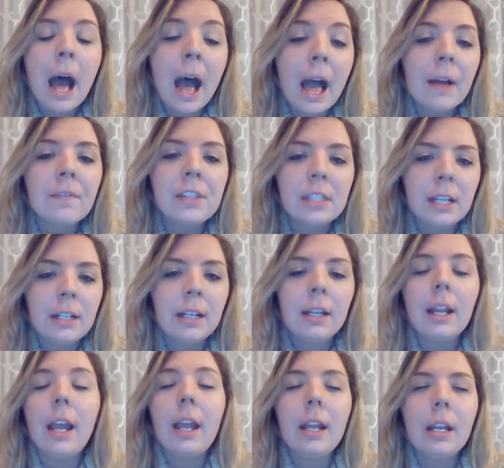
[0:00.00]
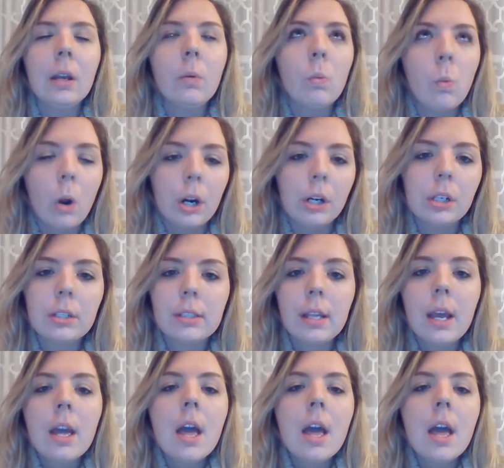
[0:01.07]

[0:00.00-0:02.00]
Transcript: I have seen it, and it works.